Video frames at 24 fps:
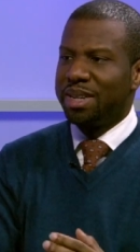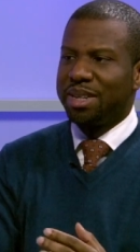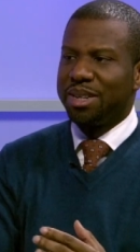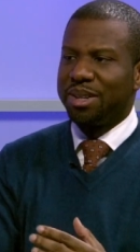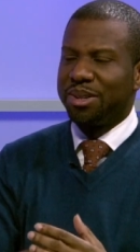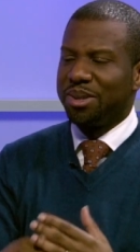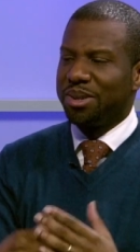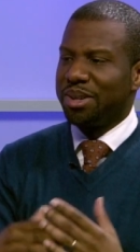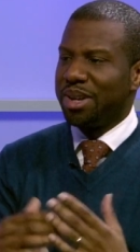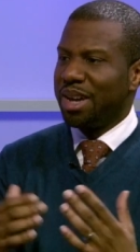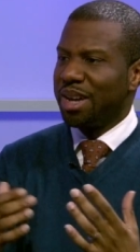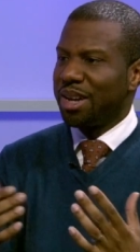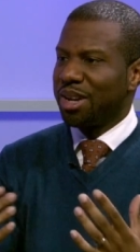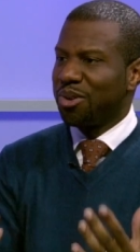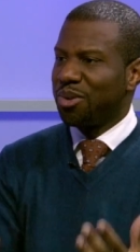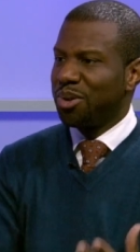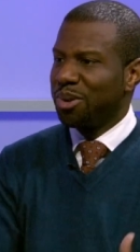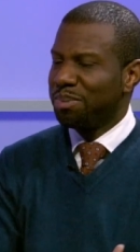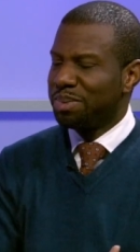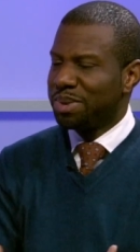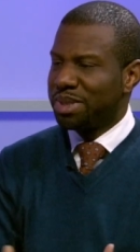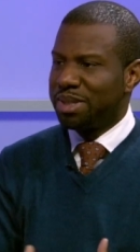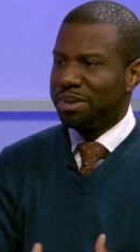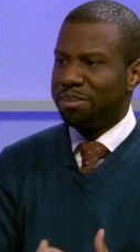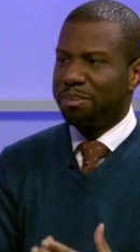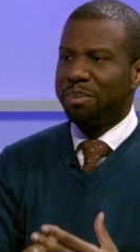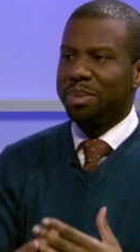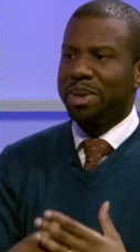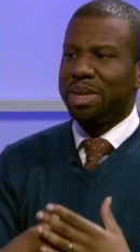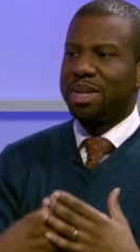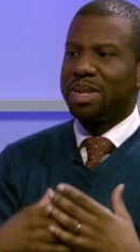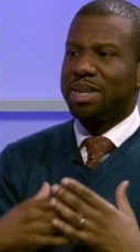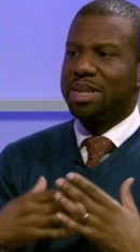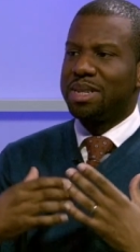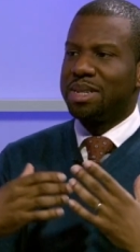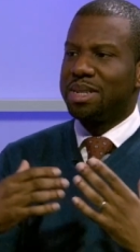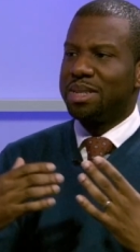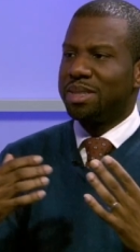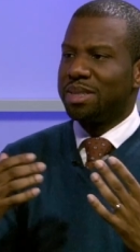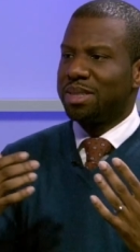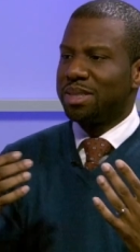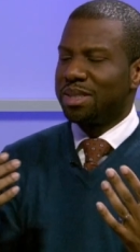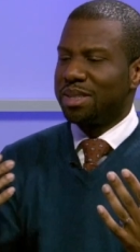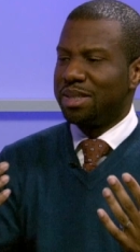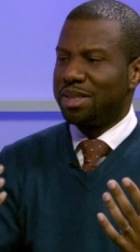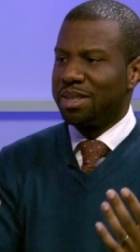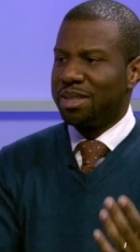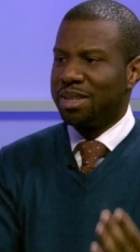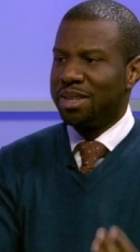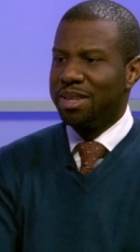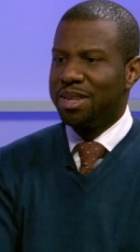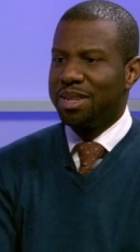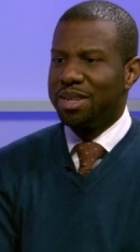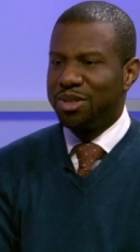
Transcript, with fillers: You, know, you had Crips and Bloods and